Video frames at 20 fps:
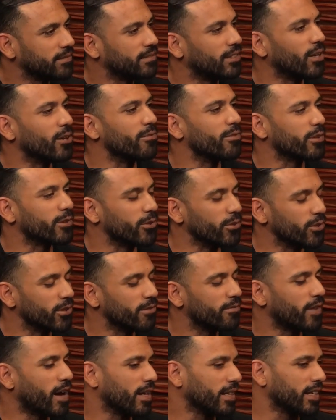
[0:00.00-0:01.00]
Third recruiter
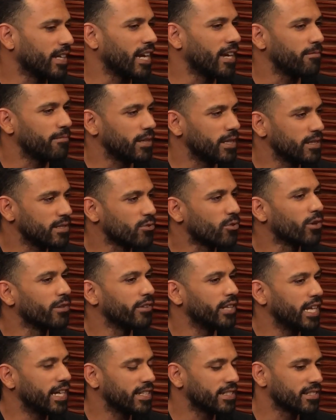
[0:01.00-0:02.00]
finally gave me sort of
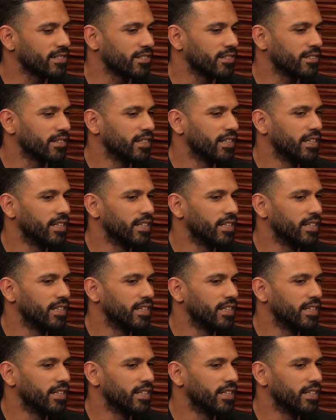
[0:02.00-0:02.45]
an answer.